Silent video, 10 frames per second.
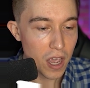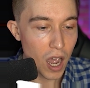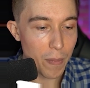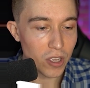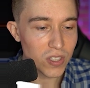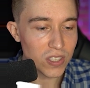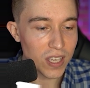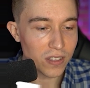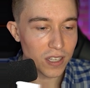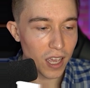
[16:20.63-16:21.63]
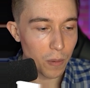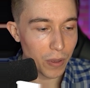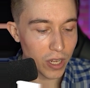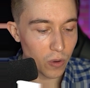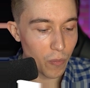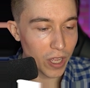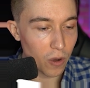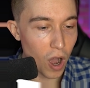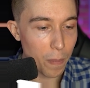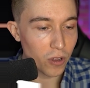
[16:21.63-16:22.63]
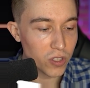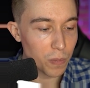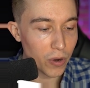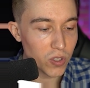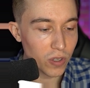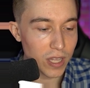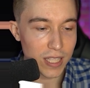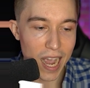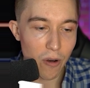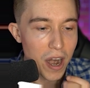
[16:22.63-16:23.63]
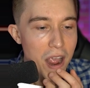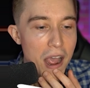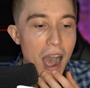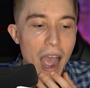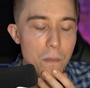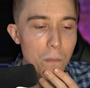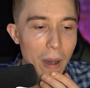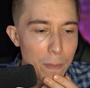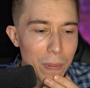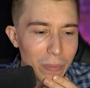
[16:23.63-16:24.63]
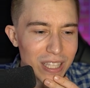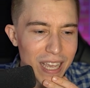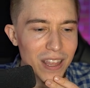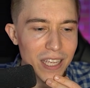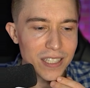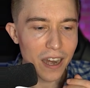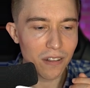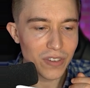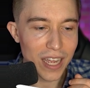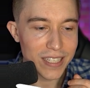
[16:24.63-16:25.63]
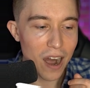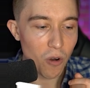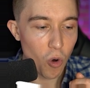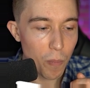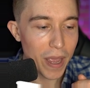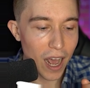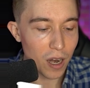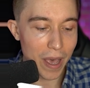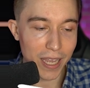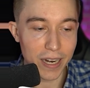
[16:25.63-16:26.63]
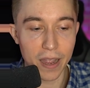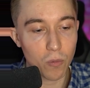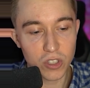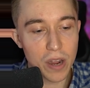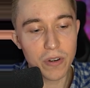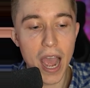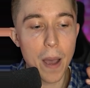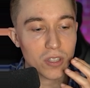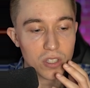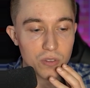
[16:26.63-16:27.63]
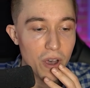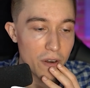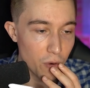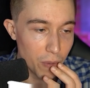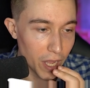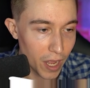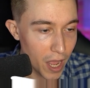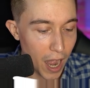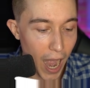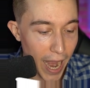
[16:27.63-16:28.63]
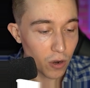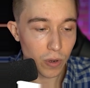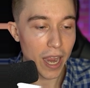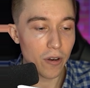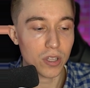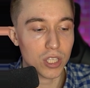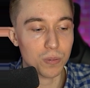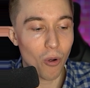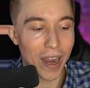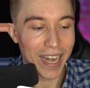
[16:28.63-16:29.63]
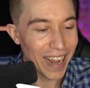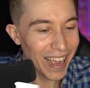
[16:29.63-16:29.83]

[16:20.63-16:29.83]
I'm going to use the Skeleton King ability when we get up close and personal to the tower. I might be able to take the entire left-hand tower or bait out a Mega Knight. Whichever happens is fine for me. I don't care at this point.